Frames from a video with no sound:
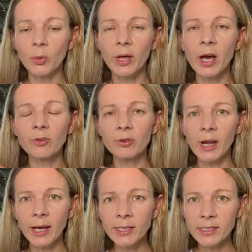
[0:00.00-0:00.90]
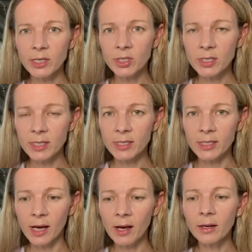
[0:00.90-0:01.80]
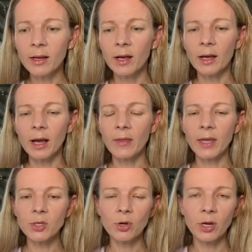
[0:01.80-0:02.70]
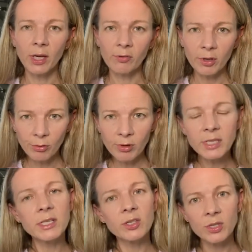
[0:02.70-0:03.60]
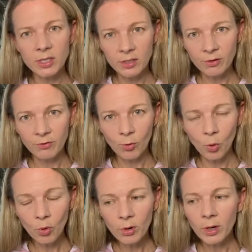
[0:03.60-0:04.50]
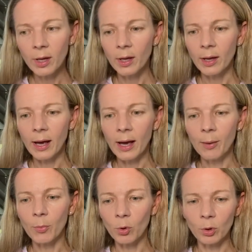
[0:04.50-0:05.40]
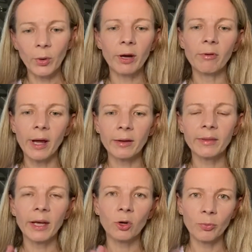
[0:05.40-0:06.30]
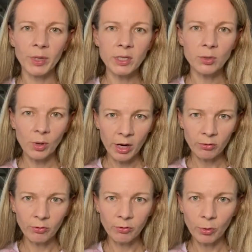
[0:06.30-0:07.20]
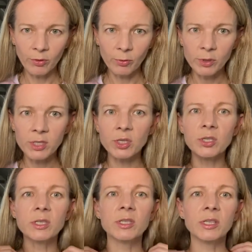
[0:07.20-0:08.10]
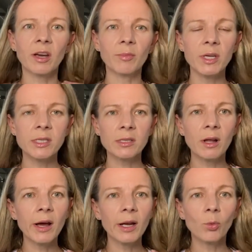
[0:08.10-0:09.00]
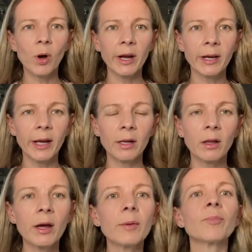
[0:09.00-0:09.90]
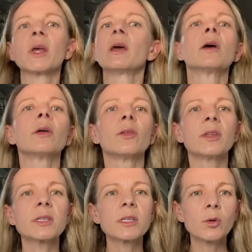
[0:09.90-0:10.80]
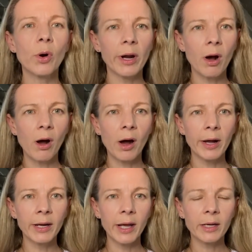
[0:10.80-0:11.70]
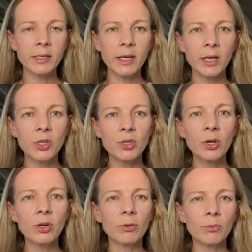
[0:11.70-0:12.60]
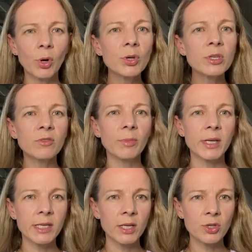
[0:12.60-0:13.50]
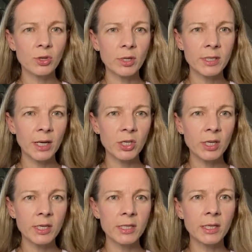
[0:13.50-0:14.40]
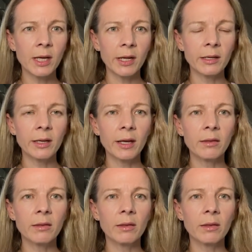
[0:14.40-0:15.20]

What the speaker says: with 108 stitches to start, and then turning every three stitches into four, all the way around, that got me to 144 stitches and just gave me a slightly wider neckline. This is quite a high neck t-shirt. Most of my t-shirts actually sit underneath